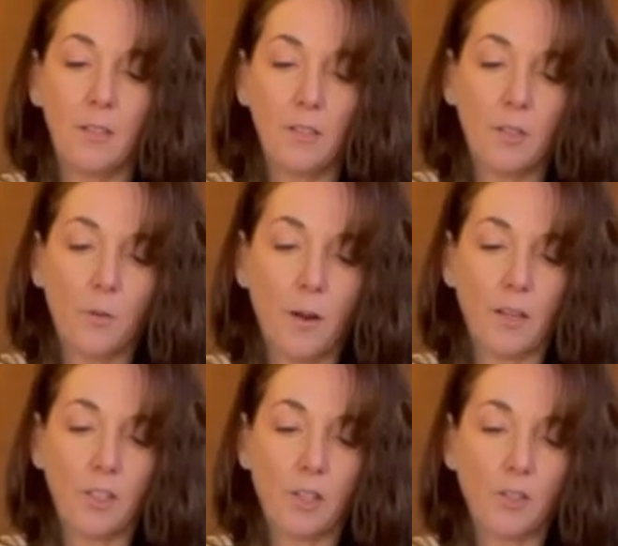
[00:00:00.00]
So what I
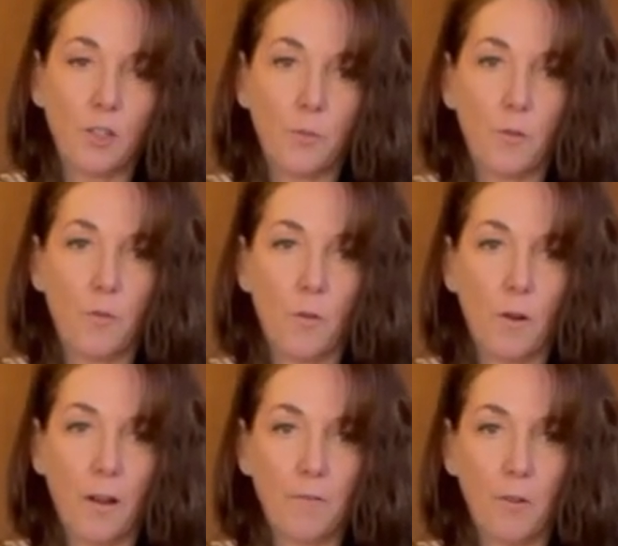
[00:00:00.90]
showed you
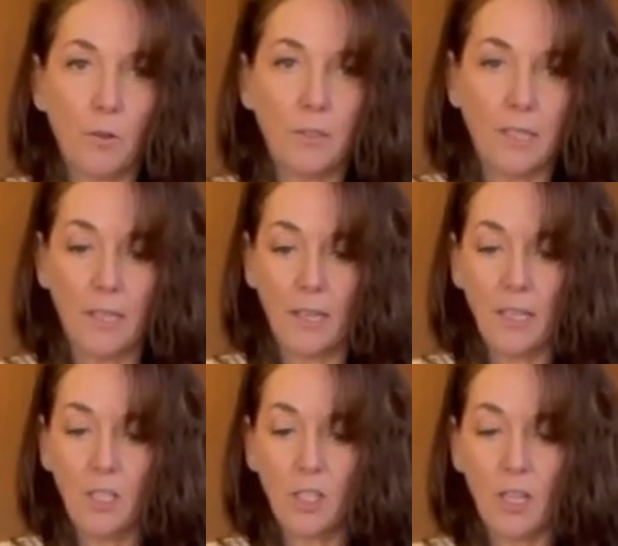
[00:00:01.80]
before, I fold in
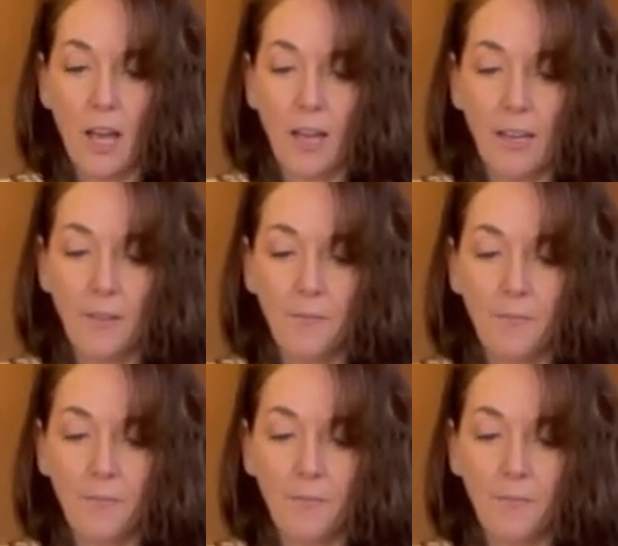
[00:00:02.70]
each side